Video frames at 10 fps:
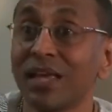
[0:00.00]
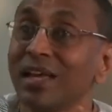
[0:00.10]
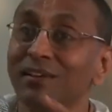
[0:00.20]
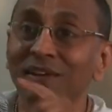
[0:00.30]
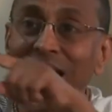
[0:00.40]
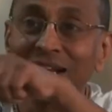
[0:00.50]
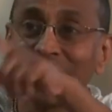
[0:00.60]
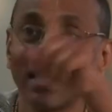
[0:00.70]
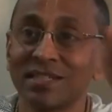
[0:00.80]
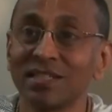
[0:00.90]
He will
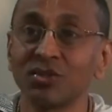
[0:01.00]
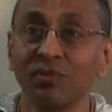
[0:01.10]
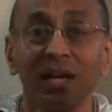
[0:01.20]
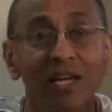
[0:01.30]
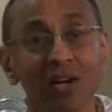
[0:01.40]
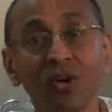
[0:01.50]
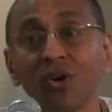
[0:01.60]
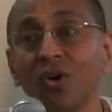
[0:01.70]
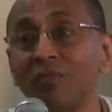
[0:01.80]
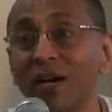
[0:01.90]
analyze this way. He'll go
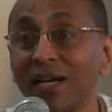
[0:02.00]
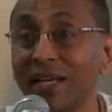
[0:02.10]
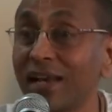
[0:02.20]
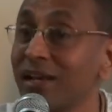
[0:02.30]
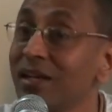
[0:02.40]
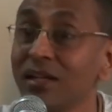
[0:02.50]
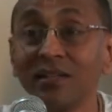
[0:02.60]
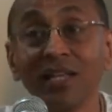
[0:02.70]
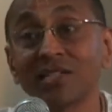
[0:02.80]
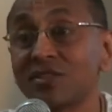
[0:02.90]
home and
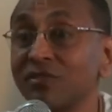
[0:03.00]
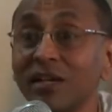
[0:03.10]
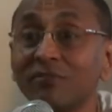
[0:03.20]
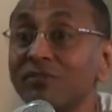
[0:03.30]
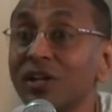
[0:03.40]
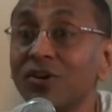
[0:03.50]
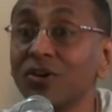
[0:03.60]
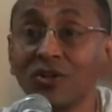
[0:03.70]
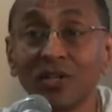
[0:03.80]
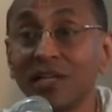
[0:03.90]
tell, next week we will
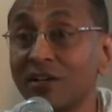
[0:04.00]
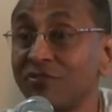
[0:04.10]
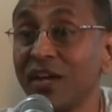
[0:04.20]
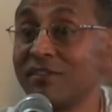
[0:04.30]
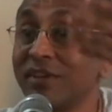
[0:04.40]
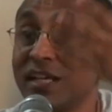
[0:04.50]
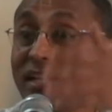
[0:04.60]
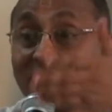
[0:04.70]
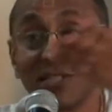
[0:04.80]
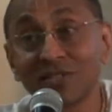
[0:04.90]
go. That fair, very
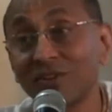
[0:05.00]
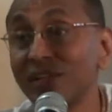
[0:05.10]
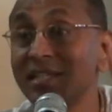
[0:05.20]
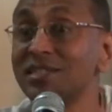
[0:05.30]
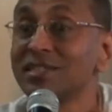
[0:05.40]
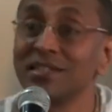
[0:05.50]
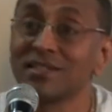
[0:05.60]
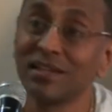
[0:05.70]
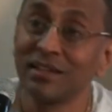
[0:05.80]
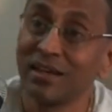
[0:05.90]
nice. All these
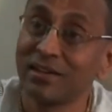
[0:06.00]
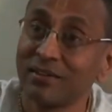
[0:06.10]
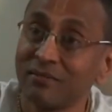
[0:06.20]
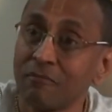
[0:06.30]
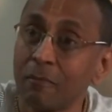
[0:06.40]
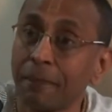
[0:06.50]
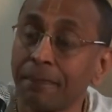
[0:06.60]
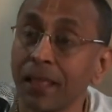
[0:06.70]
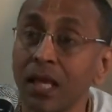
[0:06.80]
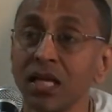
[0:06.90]
things are there.
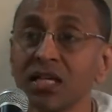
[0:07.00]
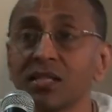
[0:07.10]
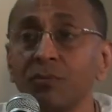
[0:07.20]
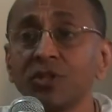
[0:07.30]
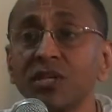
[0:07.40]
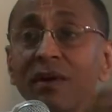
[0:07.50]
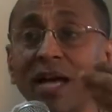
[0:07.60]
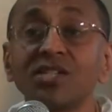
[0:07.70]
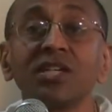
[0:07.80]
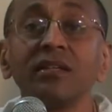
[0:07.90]
Suppose
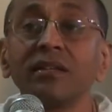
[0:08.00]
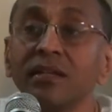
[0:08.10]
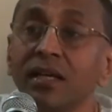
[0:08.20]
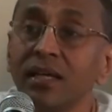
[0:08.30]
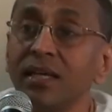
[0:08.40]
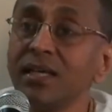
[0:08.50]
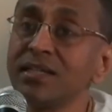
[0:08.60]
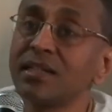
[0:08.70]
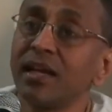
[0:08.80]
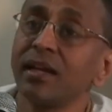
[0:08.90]
imagine he
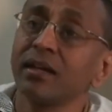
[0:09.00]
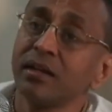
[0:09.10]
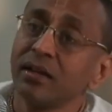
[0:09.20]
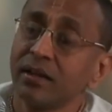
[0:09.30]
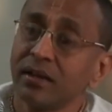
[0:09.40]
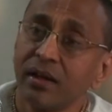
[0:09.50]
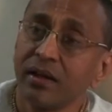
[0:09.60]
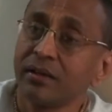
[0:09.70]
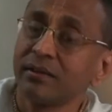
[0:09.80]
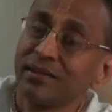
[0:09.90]
is
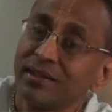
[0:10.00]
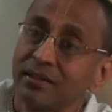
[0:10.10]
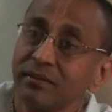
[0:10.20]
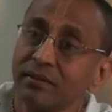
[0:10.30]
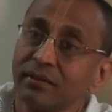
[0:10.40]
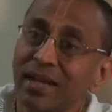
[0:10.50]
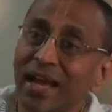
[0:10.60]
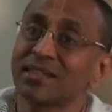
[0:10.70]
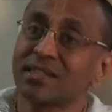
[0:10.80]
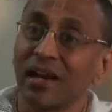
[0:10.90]
a
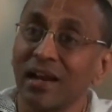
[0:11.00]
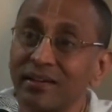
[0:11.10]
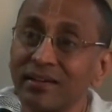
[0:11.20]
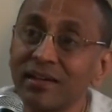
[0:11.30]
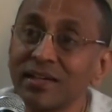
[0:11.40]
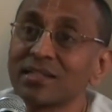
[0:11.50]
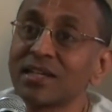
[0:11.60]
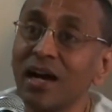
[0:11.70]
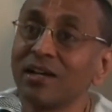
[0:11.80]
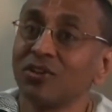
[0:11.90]
tax collector. He has
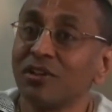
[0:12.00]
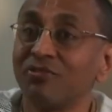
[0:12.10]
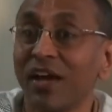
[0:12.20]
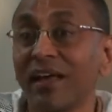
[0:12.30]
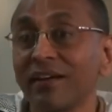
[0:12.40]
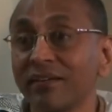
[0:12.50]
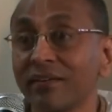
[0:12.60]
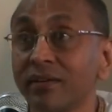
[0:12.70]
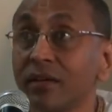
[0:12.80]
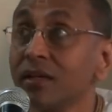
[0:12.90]
gone to the
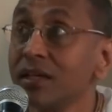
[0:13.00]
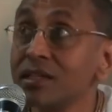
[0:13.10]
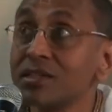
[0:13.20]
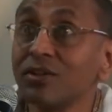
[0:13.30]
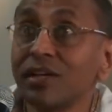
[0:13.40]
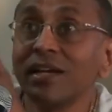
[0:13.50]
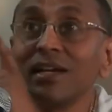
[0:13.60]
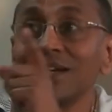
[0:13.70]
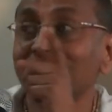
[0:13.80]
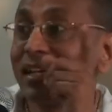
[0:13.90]
fair. He's looking
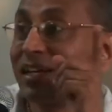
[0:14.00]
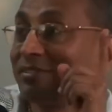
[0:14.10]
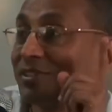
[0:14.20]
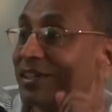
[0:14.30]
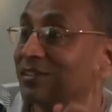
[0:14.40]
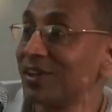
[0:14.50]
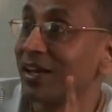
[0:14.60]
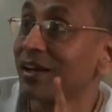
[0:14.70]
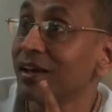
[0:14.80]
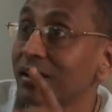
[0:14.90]
at it in a different way.
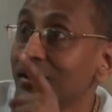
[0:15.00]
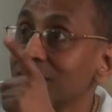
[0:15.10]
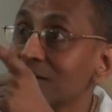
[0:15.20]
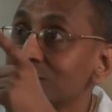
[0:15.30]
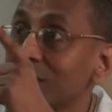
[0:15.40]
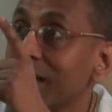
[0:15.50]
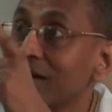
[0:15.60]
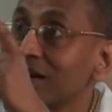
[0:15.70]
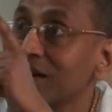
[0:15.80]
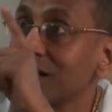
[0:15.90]
Hey, this one
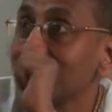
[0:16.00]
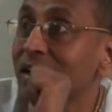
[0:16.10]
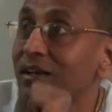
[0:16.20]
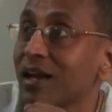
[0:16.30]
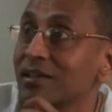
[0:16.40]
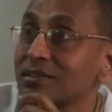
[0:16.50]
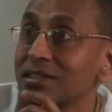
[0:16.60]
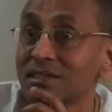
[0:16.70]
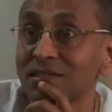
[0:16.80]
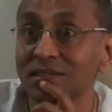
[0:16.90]
entertainment tax.